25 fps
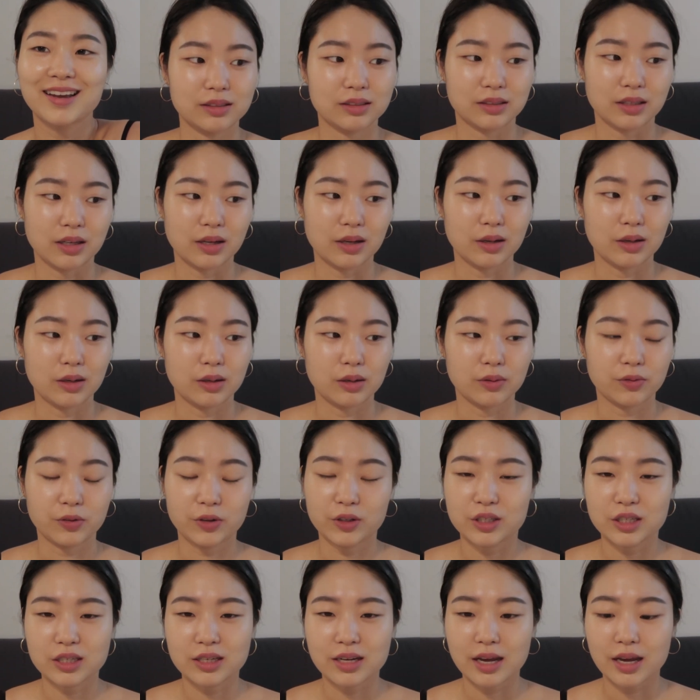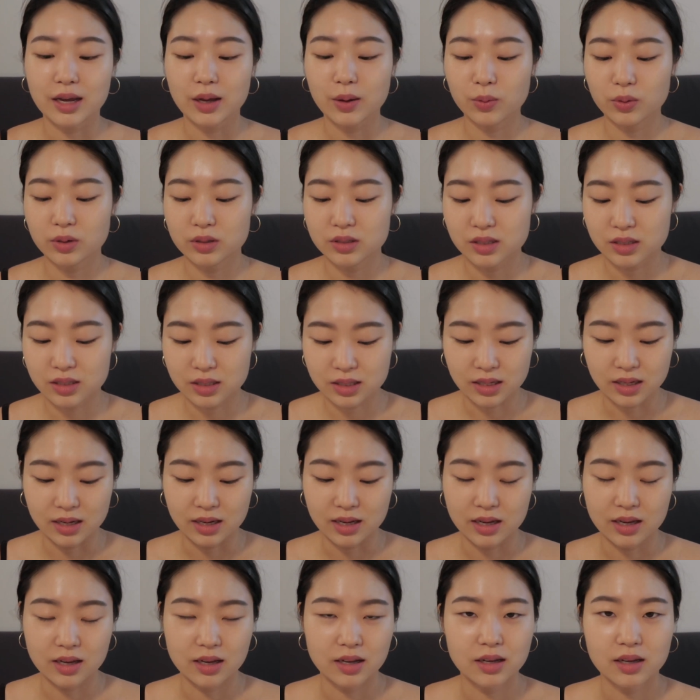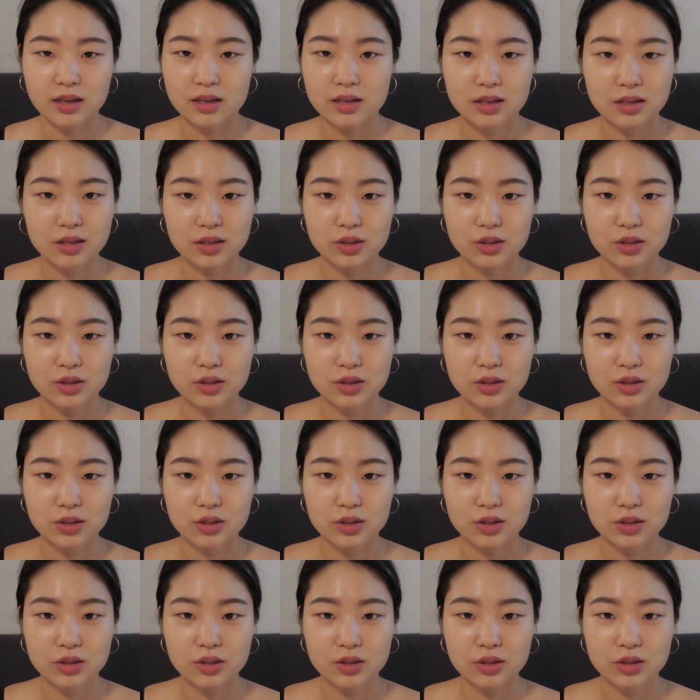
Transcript: So for today, we're just gonna